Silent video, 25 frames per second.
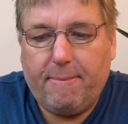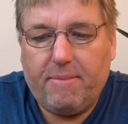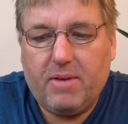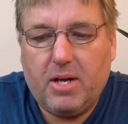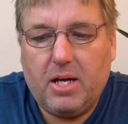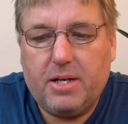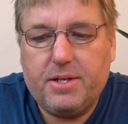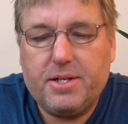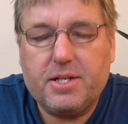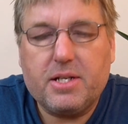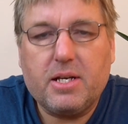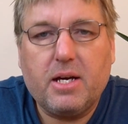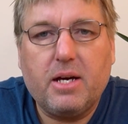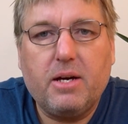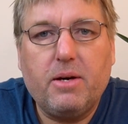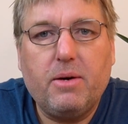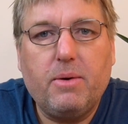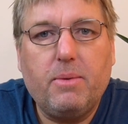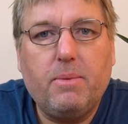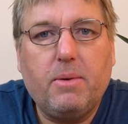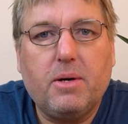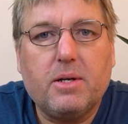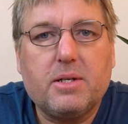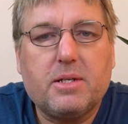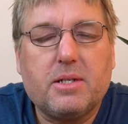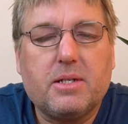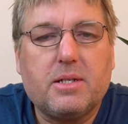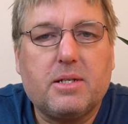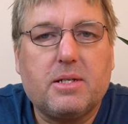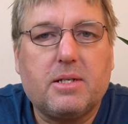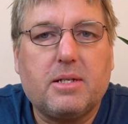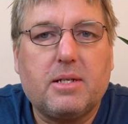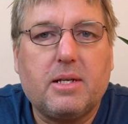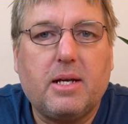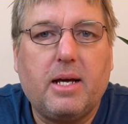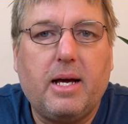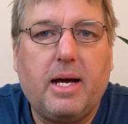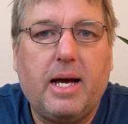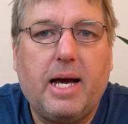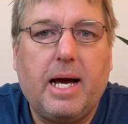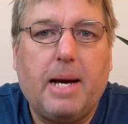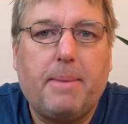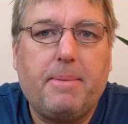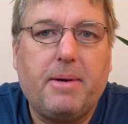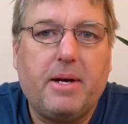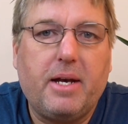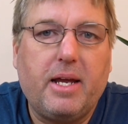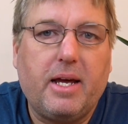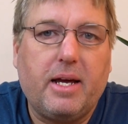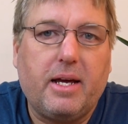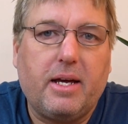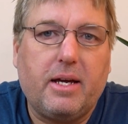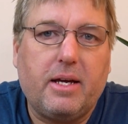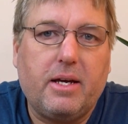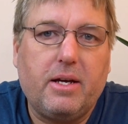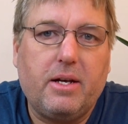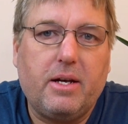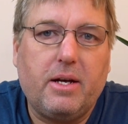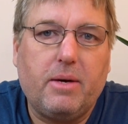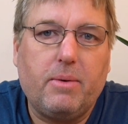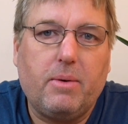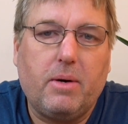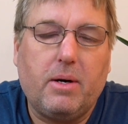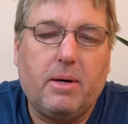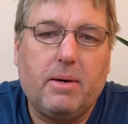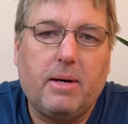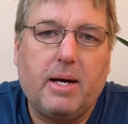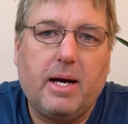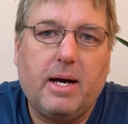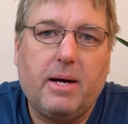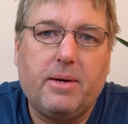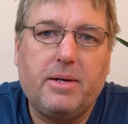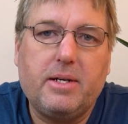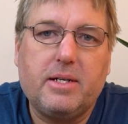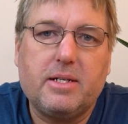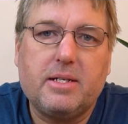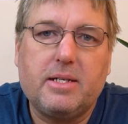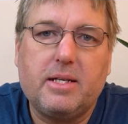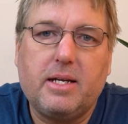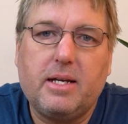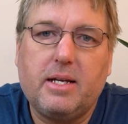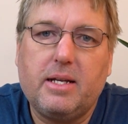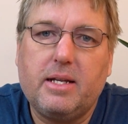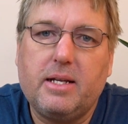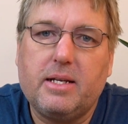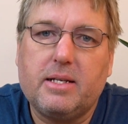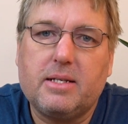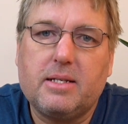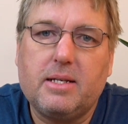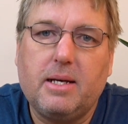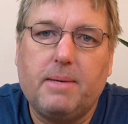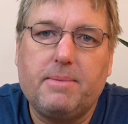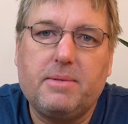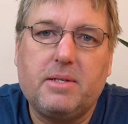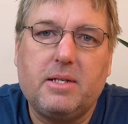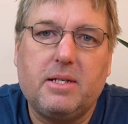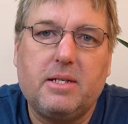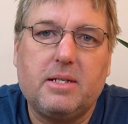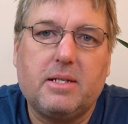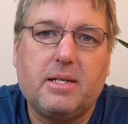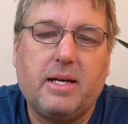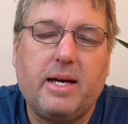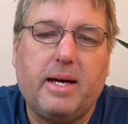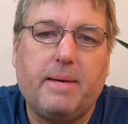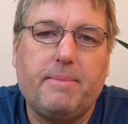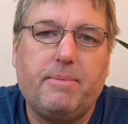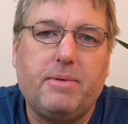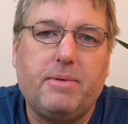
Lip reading: And so what's happening? How does this substance get